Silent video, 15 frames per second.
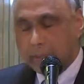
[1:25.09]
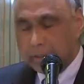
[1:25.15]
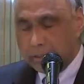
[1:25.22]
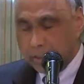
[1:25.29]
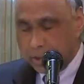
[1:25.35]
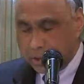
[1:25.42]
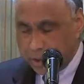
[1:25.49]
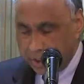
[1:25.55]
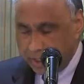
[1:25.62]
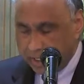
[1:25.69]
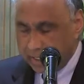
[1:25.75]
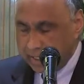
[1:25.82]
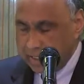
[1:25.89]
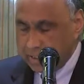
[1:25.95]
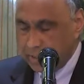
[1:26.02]
The
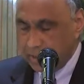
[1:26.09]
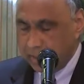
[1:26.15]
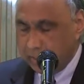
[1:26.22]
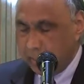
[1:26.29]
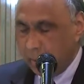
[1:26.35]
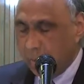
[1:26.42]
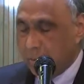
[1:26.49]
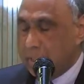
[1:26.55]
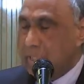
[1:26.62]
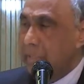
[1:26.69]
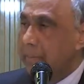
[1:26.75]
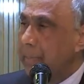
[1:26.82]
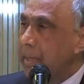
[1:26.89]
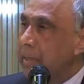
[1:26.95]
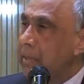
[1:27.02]
journalist and the reporter's
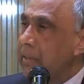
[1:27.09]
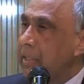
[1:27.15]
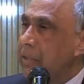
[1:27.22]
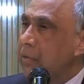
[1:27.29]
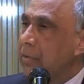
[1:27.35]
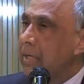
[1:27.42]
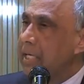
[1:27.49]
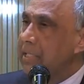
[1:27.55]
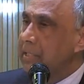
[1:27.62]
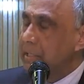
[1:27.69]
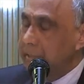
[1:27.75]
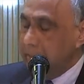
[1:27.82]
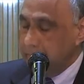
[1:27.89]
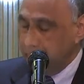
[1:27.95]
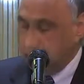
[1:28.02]
ability to
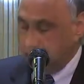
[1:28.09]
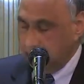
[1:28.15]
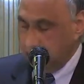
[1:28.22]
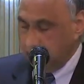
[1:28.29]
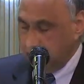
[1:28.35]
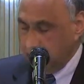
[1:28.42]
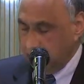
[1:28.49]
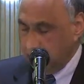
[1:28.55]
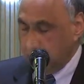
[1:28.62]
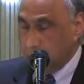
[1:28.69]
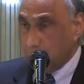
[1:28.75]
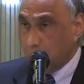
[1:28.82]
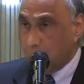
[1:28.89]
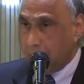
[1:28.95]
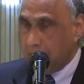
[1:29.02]
listen,
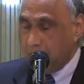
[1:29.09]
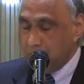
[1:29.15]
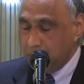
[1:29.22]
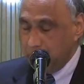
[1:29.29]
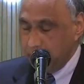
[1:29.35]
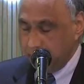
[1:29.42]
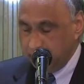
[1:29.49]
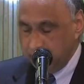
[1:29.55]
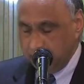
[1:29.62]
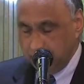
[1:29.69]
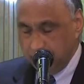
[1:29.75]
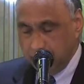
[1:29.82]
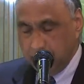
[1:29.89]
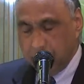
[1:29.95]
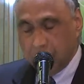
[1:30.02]
to watch,
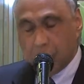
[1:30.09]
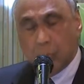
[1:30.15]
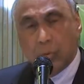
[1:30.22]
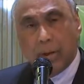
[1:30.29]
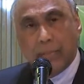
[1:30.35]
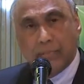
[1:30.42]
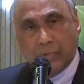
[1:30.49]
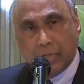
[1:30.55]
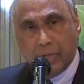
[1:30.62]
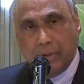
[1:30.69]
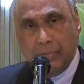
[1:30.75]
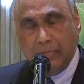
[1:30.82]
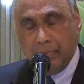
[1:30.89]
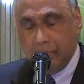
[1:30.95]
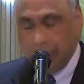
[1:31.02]
to
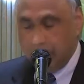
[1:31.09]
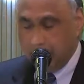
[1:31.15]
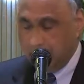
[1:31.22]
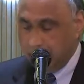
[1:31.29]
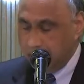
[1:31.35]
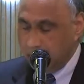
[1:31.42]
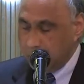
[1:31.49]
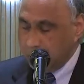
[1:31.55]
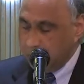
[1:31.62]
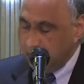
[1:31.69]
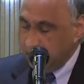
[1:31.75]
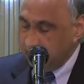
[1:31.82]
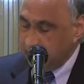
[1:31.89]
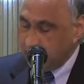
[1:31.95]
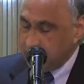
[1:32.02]
observe, to
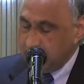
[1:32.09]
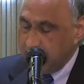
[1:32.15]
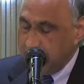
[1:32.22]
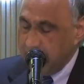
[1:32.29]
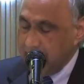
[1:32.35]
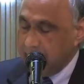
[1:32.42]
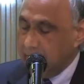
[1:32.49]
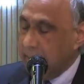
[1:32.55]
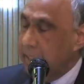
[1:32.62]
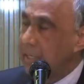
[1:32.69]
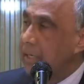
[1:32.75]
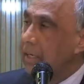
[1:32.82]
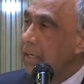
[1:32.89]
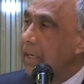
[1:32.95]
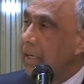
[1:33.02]
investigate,
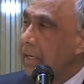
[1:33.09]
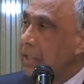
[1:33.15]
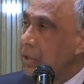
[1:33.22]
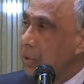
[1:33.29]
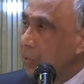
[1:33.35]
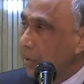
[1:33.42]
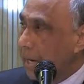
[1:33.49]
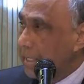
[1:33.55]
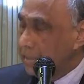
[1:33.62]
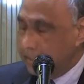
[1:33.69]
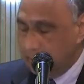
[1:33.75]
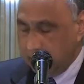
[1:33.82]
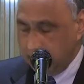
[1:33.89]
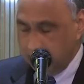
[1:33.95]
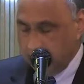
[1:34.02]
and to write
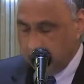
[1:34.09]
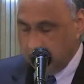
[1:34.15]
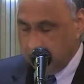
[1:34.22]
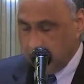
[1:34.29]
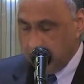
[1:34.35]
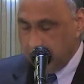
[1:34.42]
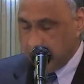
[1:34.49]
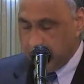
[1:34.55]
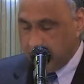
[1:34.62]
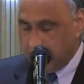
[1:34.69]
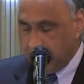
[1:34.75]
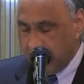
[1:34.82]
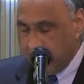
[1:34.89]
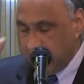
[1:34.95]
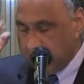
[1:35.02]

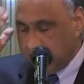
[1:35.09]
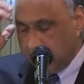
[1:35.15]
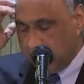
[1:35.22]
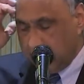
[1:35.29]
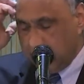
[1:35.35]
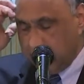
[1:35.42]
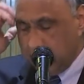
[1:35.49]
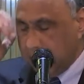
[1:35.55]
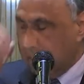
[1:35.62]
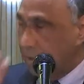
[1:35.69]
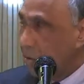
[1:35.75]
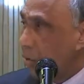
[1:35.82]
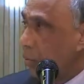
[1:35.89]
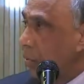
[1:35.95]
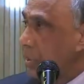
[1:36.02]
about anything
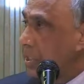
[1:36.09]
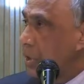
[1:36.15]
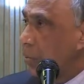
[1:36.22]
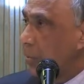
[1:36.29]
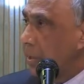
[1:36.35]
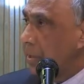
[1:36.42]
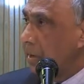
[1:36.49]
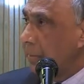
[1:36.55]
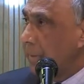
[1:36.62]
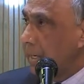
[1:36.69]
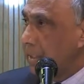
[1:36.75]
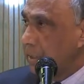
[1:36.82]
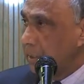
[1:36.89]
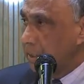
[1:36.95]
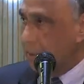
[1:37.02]
was a
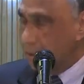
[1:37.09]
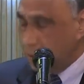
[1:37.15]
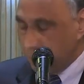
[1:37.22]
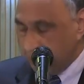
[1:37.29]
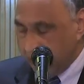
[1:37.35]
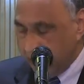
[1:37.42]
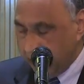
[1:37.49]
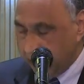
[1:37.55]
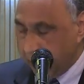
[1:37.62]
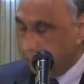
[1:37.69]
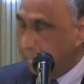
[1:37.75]
wonderment to me.